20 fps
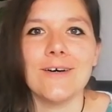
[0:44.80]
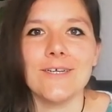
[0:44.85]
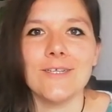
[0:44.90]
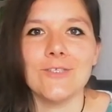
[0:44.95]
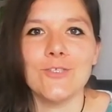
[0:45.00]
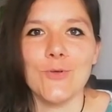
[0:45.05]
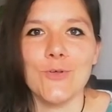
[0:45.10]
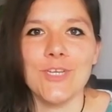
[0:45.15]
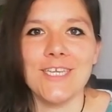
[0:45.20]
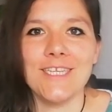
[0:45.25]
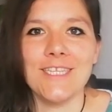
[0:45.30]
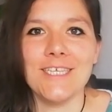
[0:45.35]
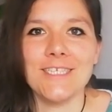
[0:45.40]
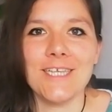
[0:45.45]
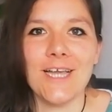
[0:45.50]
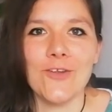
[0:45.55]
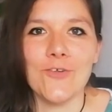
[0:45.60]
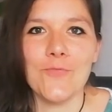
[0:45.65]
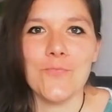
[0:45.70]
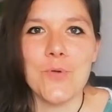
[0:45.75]
joining this
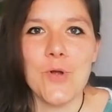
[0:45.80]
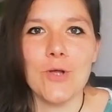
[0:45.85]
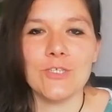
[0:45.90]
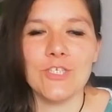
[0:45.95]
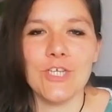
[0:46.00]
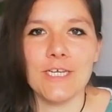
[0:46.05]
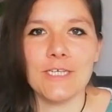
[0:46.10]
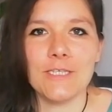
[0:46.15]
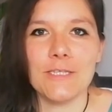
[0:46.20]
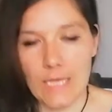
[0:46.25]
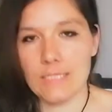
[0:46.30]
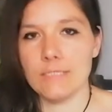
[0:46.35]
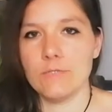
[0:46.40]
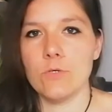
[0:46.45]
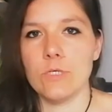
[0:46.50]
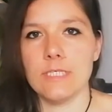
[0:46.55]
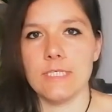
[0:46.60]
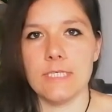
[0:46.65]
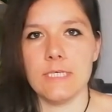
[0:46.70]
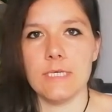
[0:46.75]
kind of project. As you
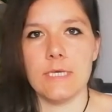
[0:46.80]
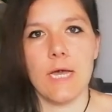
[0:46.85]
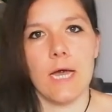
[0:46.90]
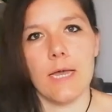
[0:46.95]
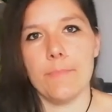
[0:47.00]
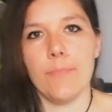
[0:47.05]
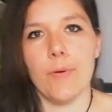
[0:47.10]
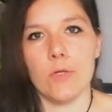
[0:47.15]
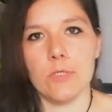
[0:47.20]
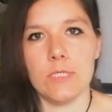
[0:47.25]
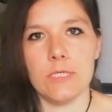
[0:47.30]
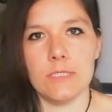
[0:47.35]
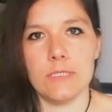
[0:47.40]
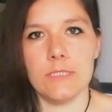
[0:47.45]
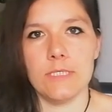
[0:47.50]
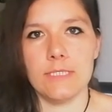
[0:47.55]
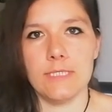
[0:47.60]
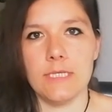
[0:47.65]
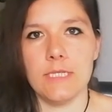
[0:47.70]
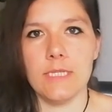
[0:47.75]
can see, I potted
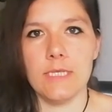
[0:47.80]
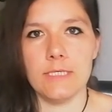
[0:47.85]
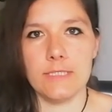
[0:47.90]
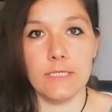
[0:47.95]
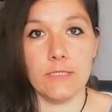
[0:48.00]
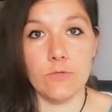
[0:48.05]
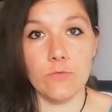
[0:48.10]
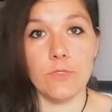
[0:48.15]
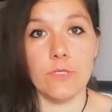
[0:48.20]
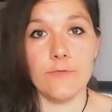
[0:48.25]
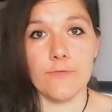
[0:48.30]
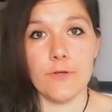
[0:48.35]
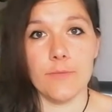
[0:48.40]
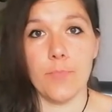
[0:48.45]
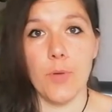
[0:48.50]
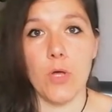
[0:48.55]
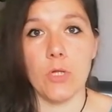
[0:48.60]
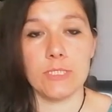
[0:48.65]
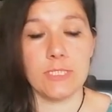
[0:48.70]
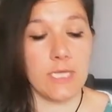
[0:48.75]
the seedlings in 2
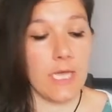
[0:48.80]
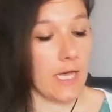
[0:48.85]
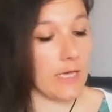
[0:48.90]
different pots.